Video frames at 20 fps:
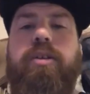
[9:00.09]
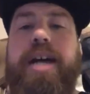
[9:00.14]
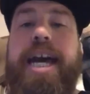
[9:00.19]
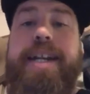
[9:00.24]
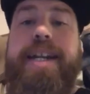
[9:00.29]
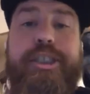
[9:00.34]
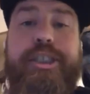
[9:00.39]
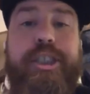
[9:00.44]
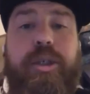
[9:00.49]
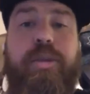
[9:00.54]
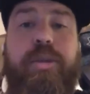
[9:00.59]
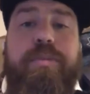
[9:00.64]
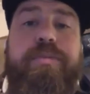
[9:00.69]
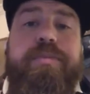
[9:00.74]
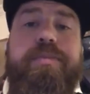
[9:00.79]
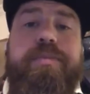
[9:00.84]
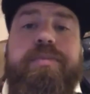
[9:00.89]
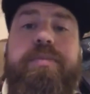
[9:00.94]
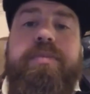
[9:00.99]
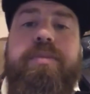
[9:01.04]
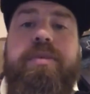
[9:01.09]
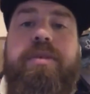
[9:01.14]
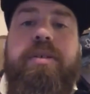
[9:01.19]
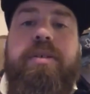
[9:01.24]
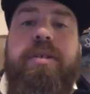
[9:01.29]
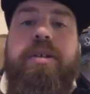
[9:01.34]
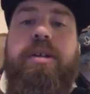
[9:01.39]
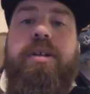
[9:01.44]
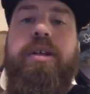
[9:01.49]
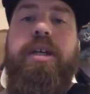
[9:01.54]
I had to show them.
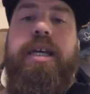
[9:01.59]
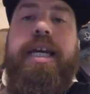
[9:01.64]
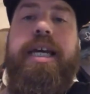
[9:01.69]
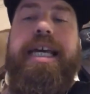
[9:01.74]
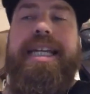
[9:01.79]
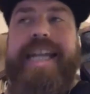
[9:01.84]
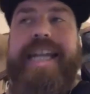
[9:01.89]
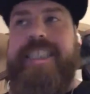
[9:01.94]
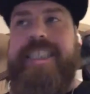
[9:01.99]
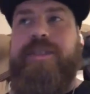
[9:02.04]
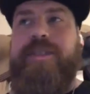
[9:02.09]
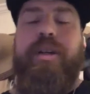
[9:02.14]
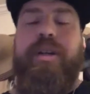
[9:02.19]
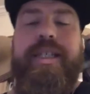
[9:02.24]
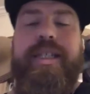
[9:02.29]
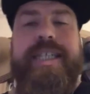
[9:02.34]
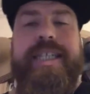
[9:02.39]
And that's what it